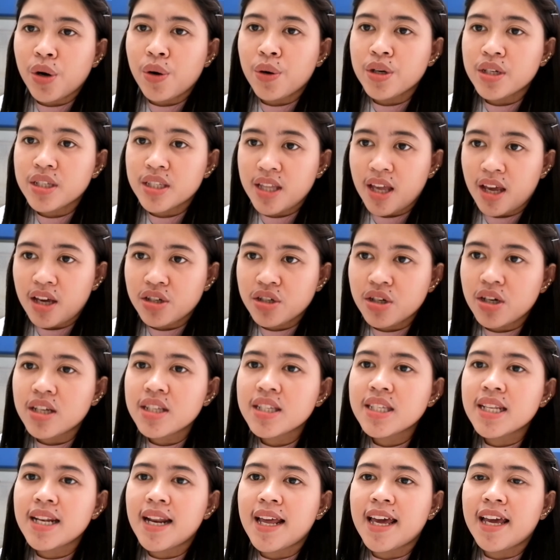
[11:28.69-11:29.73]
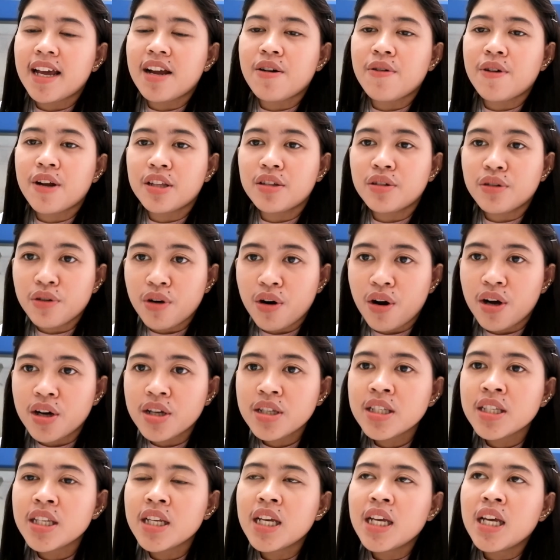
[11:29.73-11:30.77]
or stations like Red
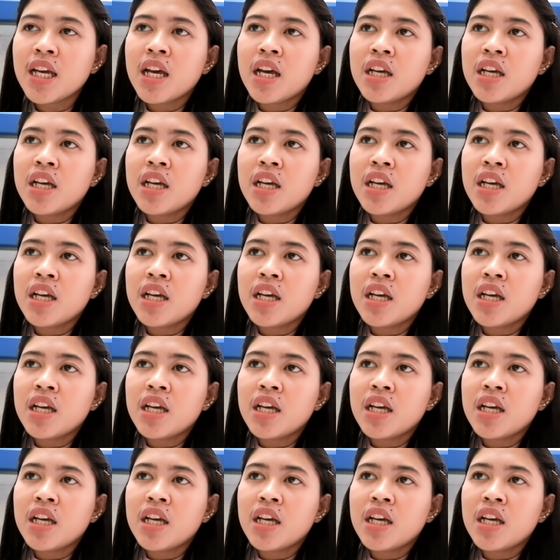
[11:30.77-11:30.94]
Cross.